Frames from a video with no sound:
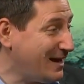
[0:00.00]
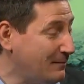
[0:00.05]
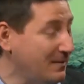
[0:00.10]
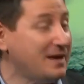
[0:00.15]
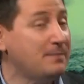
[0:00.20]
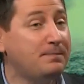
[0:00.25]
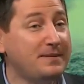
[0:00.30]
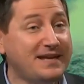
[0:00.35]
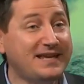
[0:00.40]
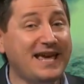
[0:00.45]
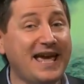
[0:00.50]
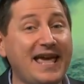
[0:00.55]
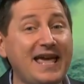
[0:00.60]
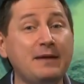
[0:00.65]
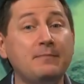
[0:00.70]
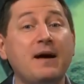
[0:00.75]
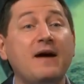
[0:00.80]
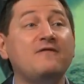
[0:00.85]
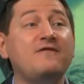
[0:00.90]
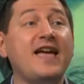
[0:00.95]
Yeah. It
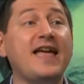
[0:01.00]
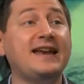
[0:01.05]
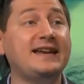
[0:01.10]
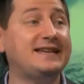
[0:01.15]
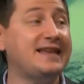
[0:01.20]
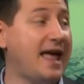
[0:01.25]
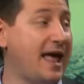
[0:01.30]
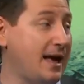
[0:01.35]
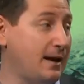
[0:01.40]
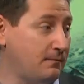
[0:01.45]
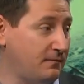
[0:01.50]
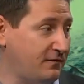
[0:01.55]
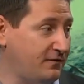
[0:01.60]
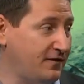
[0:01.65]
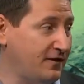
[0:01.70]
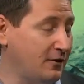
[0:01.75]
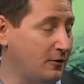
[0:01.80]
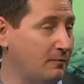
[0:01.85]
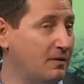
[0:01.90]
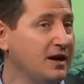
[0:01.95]
became a Van Damme
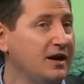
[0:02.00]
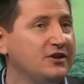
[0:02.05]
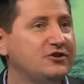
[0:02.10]
film.